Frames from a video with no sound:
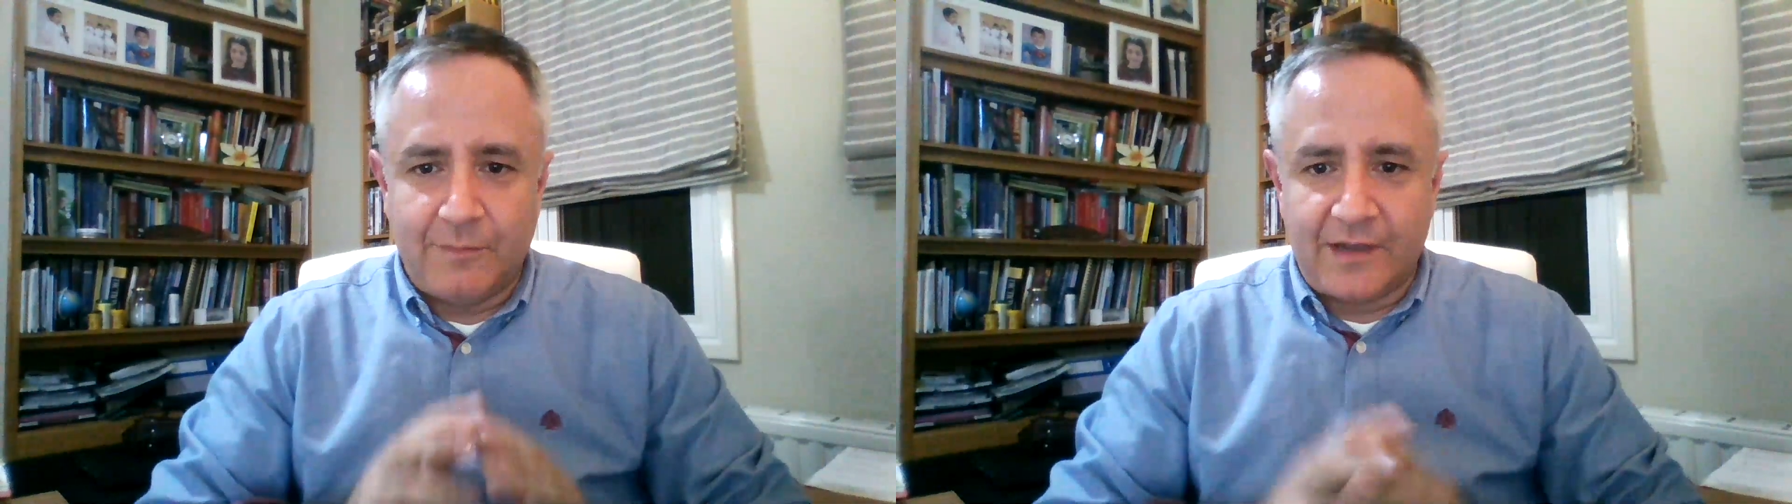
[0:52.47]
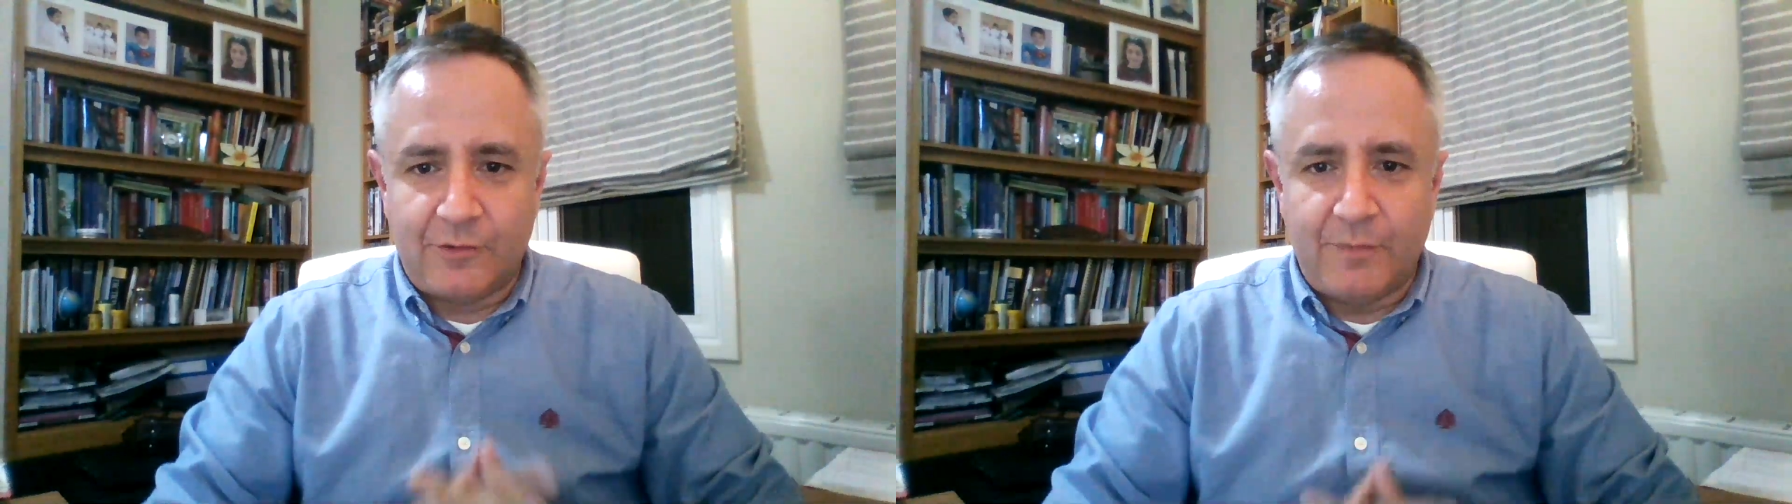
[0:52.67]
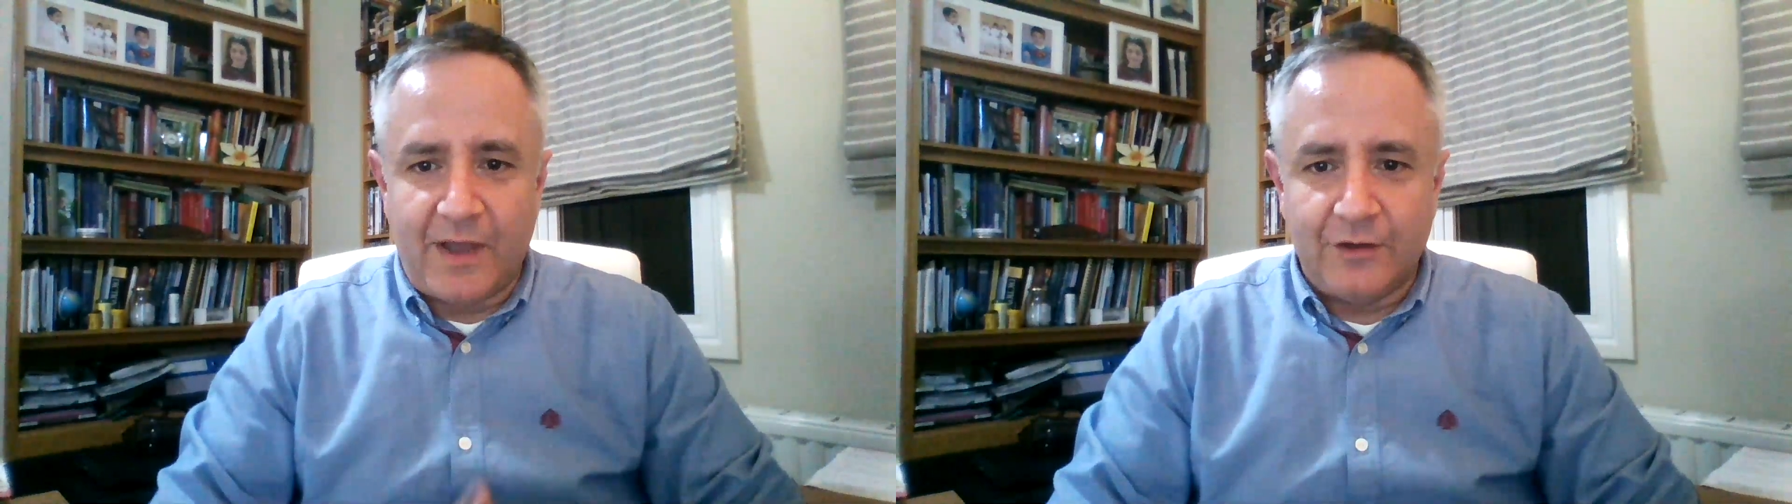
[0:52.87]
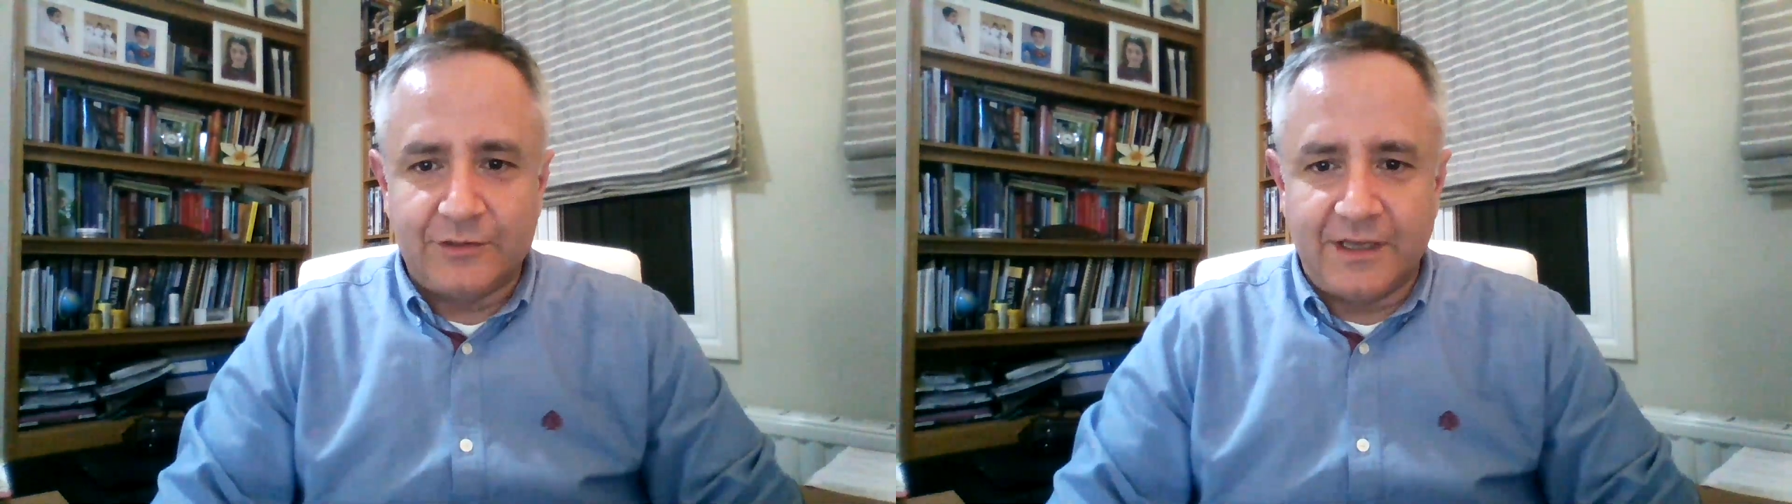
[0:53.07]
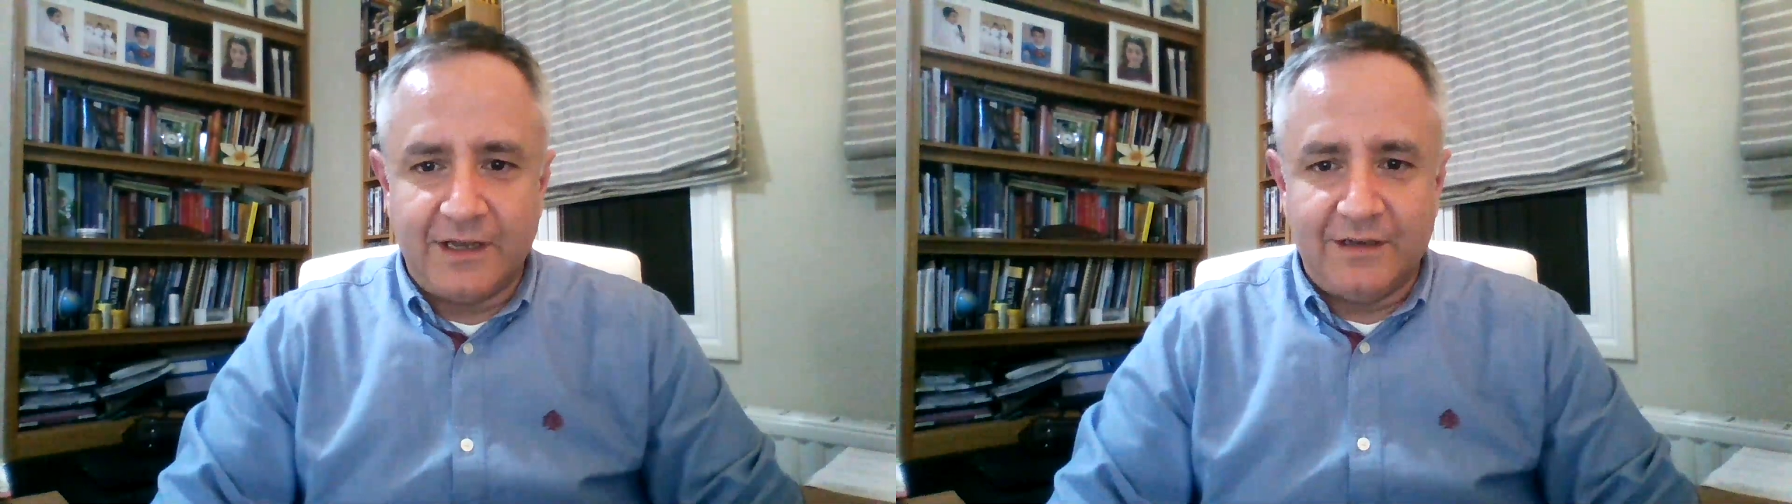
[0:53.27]

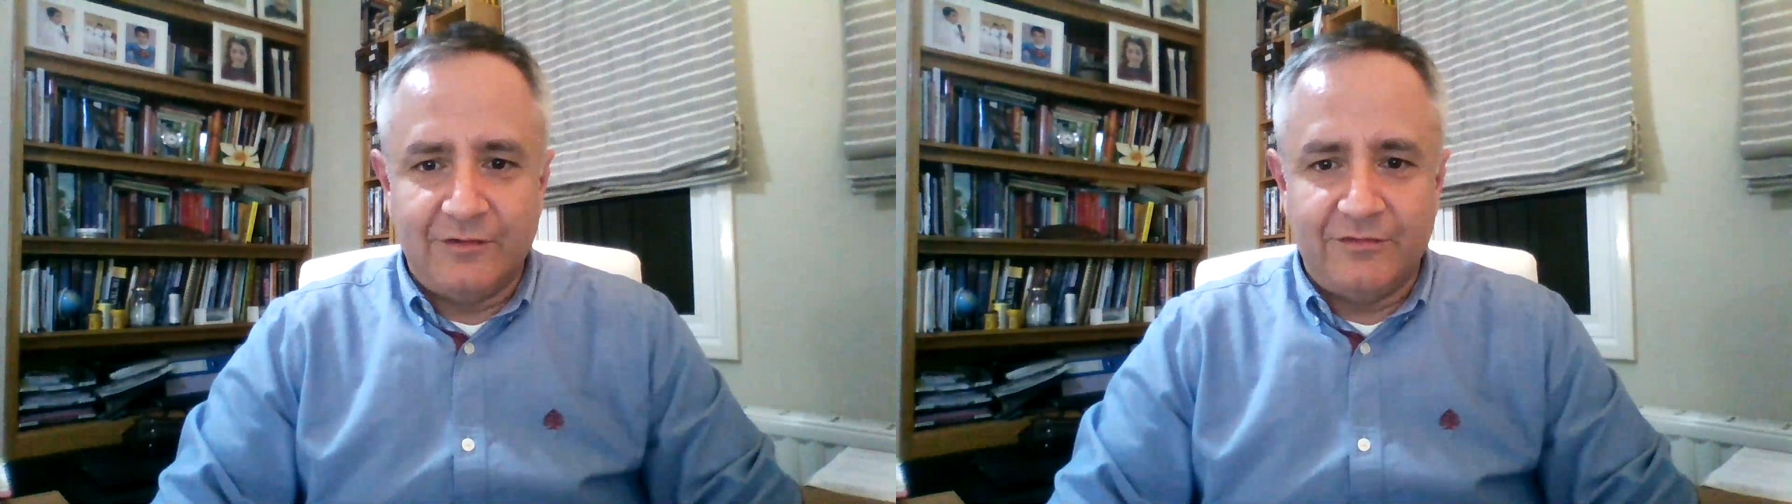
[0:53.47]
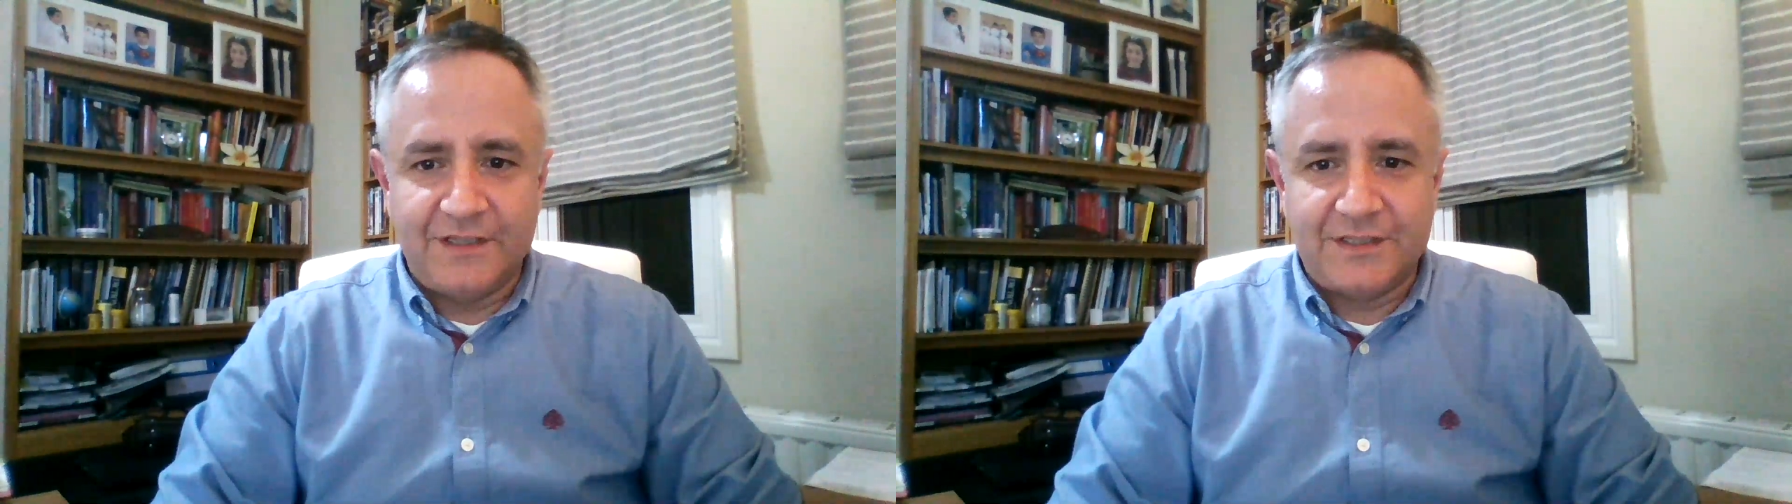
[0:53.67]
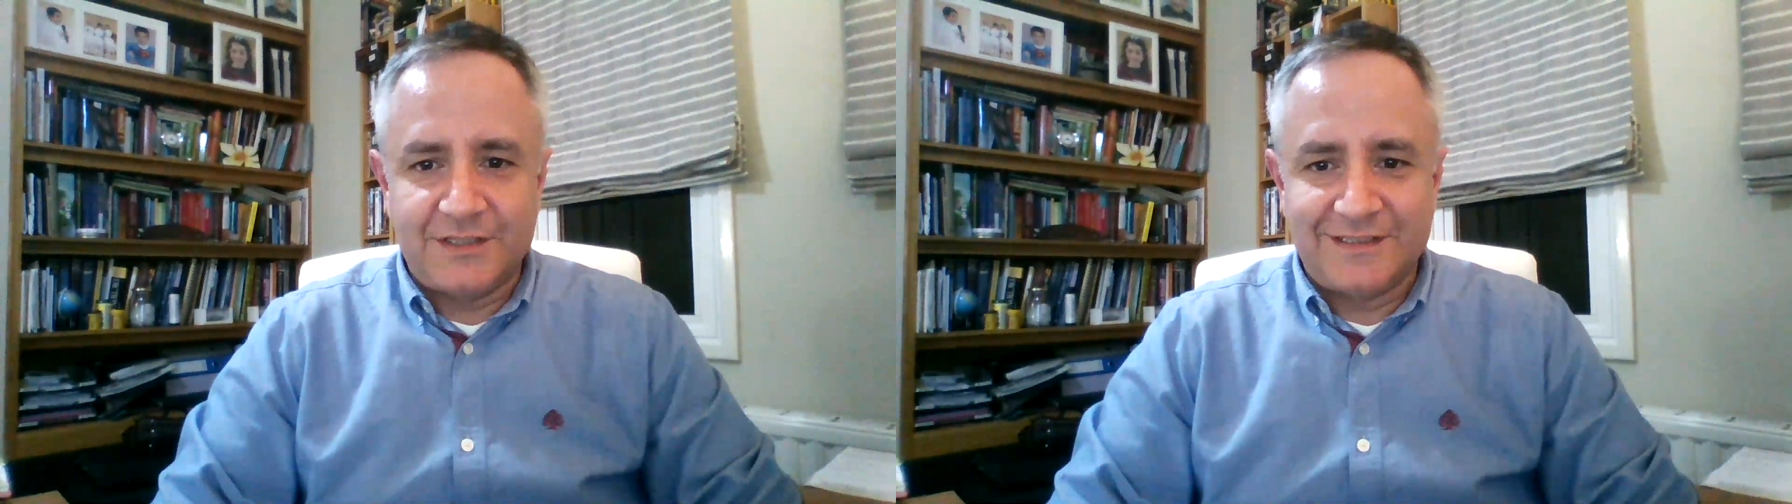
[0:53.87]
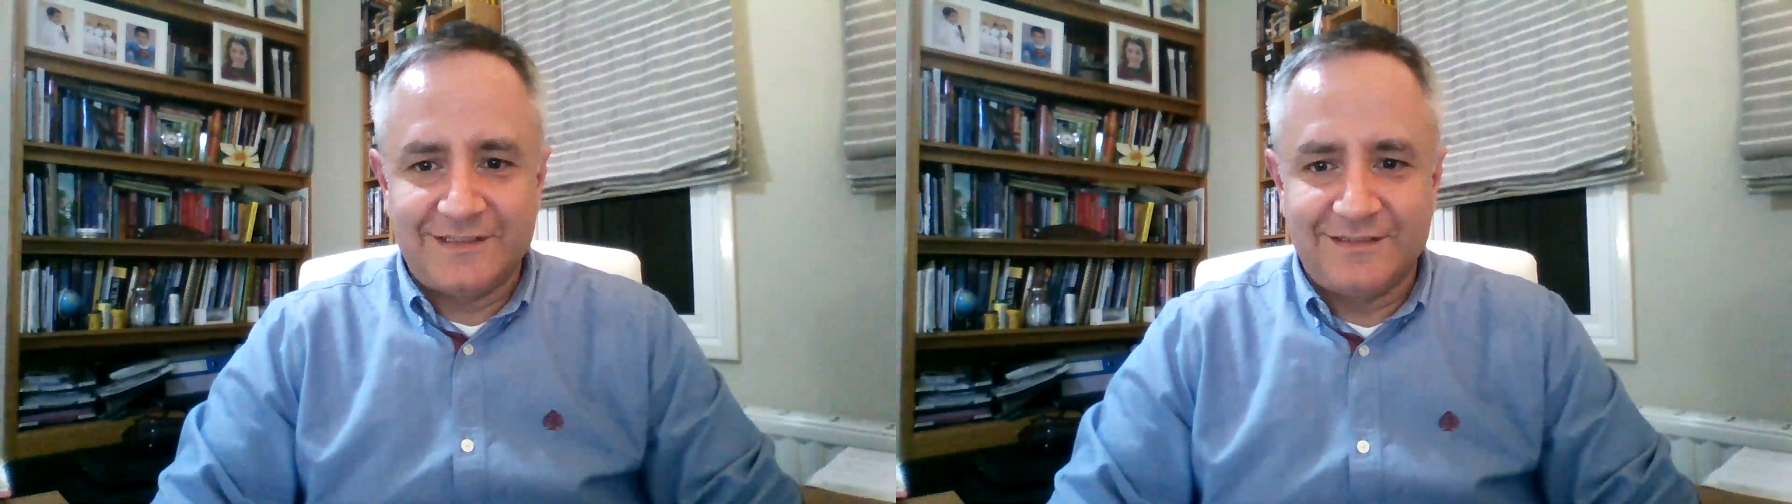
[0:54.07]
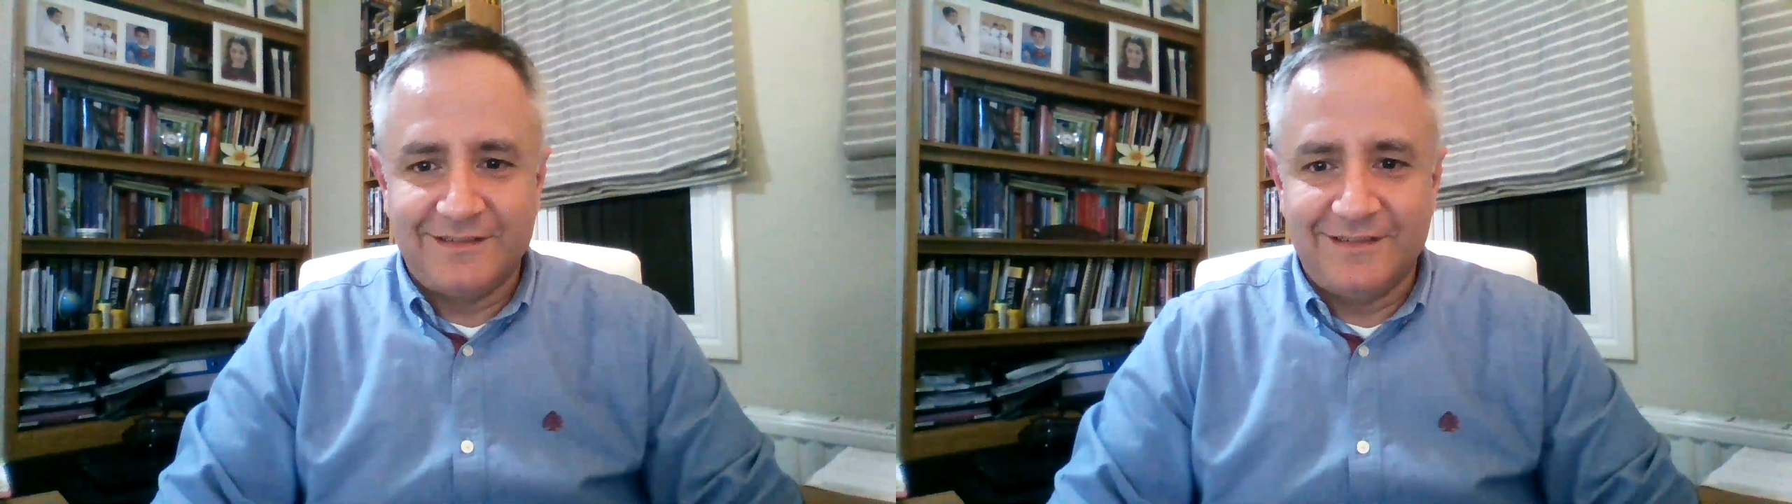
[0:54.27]
microbiota of its